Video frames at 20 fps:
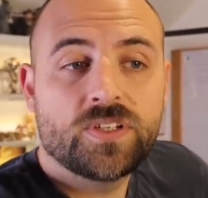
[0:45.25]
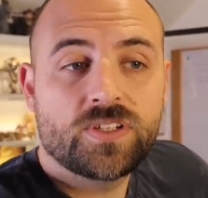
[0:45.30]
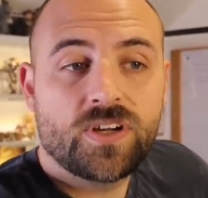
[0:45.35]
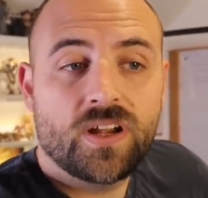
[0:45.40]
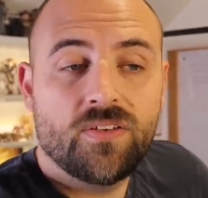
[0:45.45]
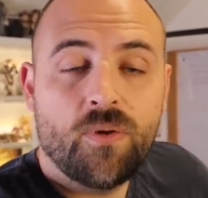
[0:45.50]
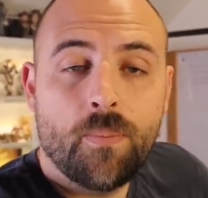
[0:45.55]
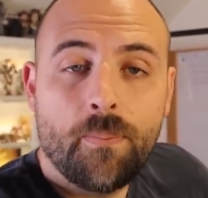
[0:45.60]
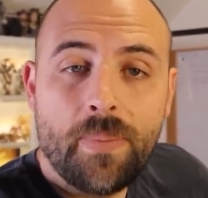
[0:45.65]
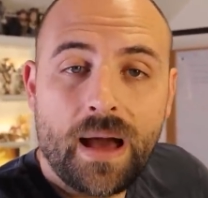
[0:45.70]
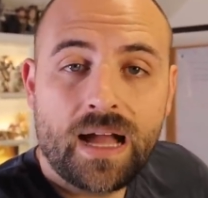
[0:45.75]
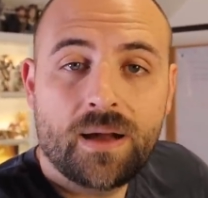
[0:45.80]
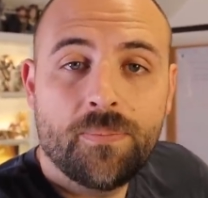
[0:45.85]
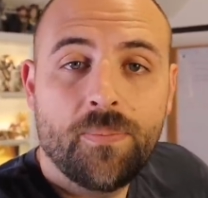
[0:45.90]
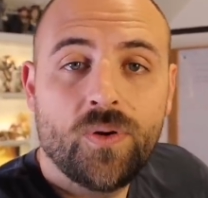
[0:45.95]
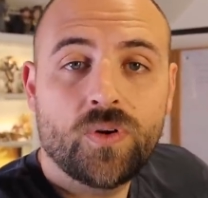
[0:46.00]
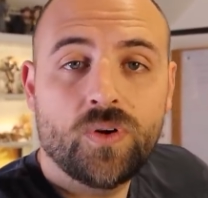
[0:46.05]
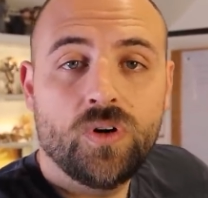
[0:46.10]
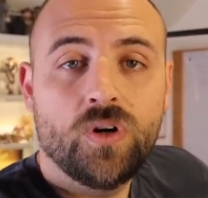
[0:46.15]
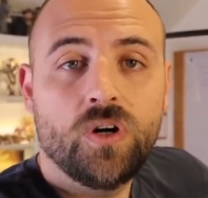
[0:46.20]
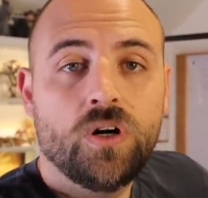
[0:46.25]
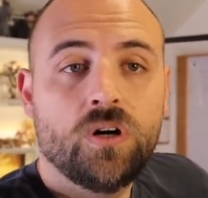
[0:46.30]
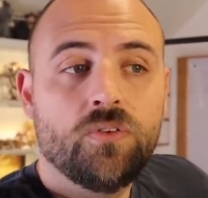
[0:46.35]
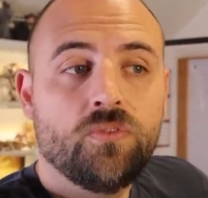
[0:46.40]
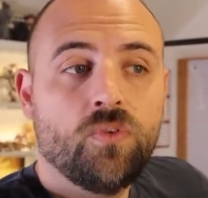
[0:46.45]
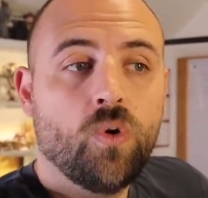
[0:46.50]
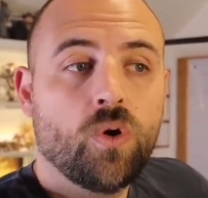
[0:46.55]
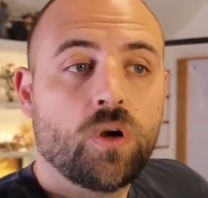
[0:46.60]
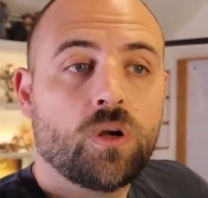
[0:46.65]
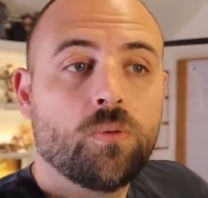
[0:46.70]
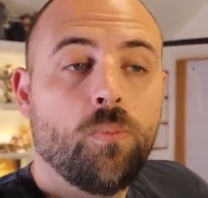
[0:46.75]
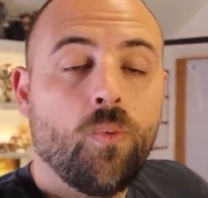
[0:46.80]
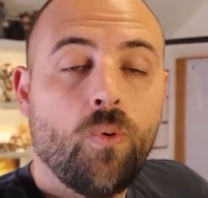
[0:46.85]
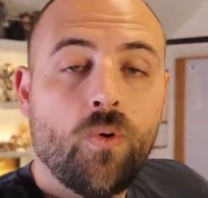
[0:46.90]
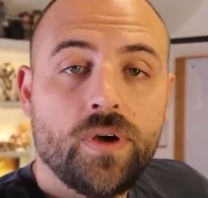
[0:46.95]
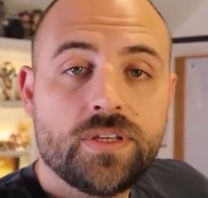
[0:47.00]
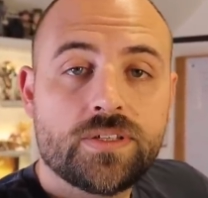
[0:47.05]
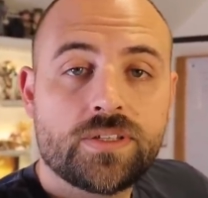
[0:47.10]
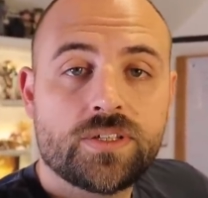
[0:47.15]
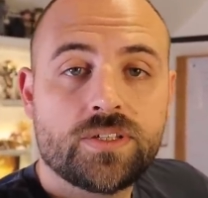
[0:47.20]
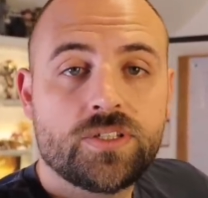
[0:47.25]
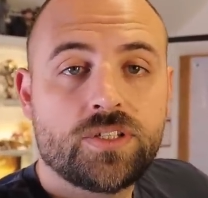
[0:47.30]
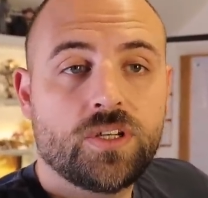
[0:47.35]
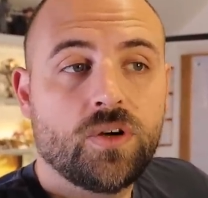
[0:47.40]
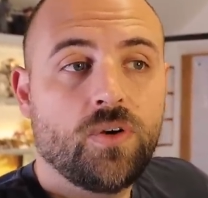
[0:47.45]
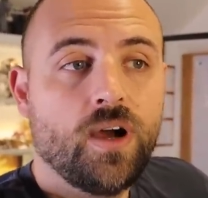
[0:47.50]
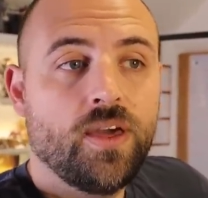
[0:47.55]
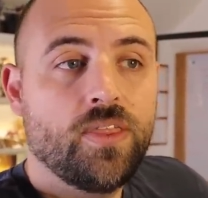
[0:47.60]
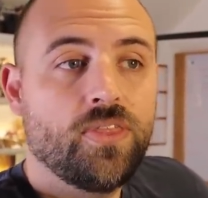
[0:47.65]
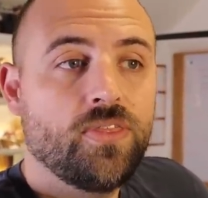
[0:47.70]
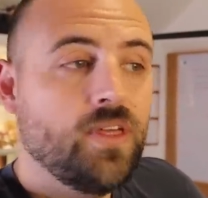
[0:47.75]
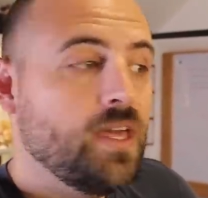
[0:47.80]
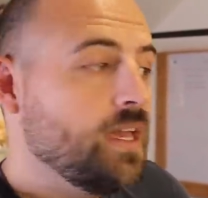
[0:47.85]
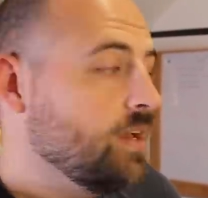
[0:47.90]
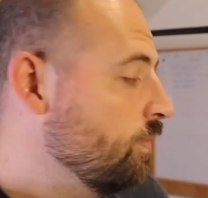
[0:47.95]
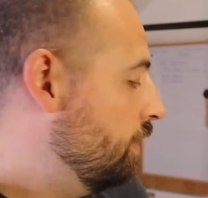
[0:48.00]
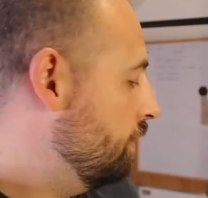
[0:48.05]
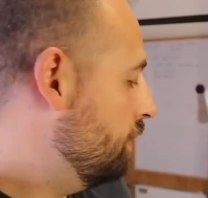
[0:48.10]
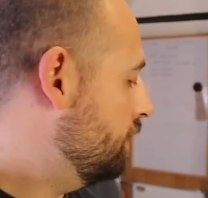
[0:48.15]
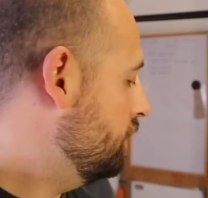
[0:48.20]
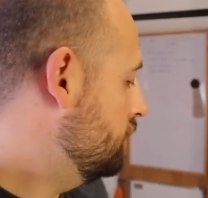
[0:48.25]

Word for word: is going to have a backbone of orc boys. So I think what I'm